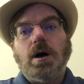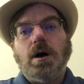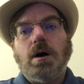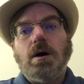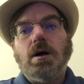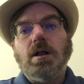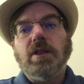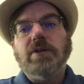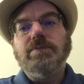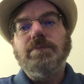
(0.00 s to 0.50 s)

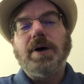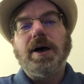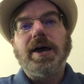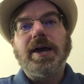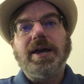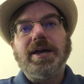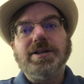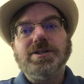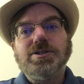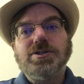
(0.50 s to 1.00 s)
all of
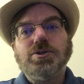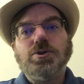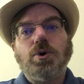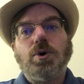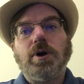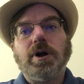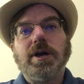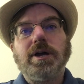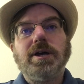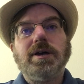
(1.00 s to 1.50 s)
my
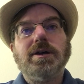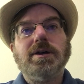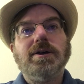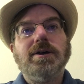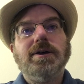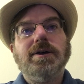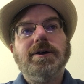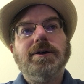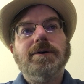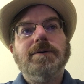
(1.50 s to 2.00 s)
historic
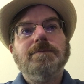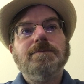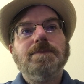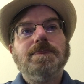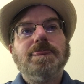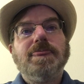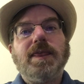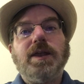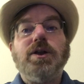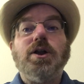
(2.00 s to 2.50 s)

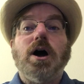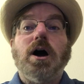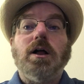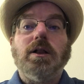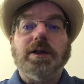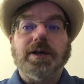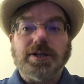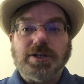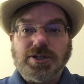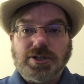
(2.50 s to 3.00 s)

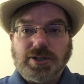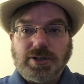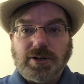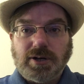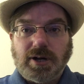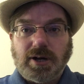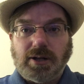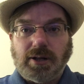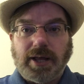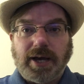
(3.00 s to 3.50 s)
knowledge
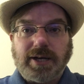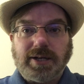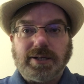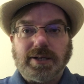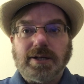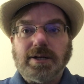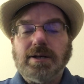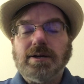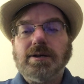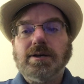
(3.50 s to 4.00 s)

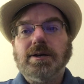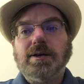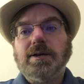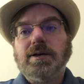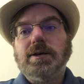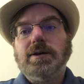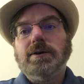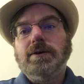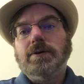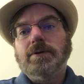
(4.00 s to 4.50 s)
collected
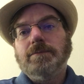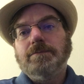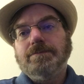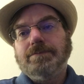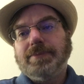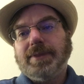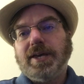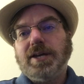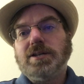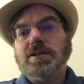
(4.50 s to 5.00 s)

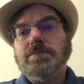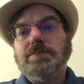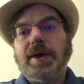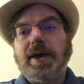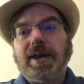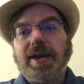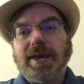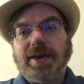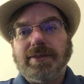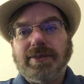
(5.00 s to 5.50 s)
into
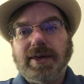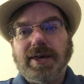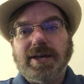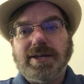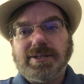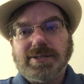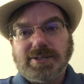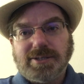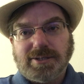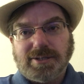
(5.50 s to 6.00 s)
making
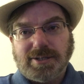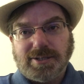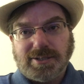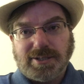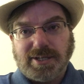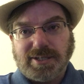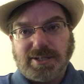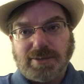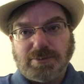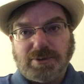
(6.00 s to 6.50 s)
these
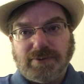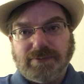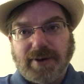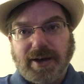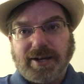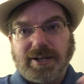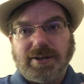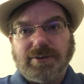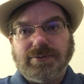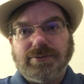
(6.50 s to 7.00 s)
systems
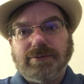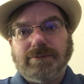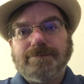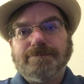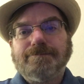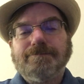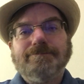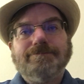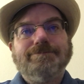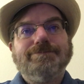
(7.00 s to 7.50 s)
effective.
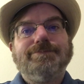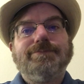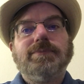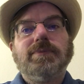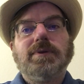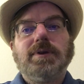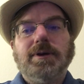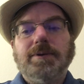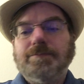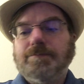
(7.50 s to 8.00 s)

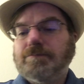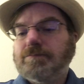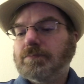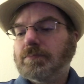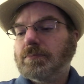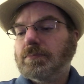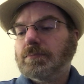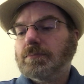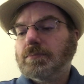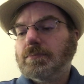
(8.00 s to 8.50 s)
Okay?
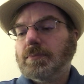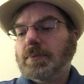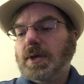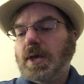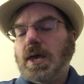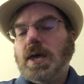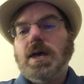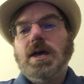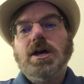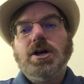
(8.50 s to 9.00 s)

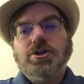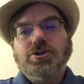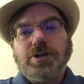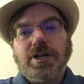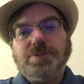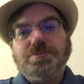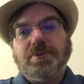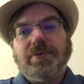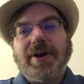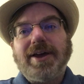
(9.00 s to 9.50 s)

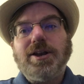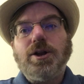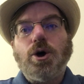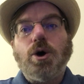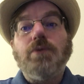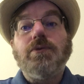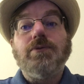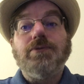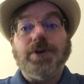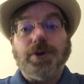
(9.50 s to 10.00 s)
So let's provide an
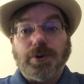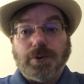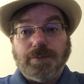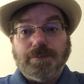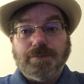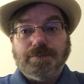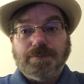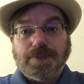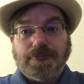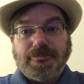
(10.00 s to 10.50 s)
overview
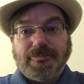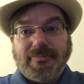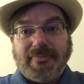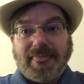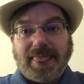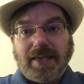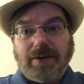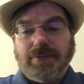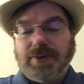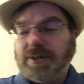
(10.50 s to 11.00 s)

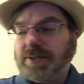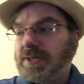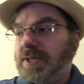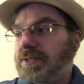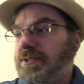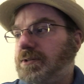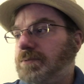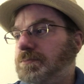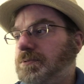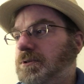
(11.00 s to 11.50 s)
of these
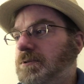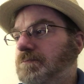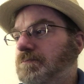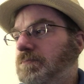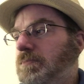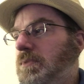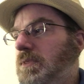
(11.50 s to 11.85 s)
systems.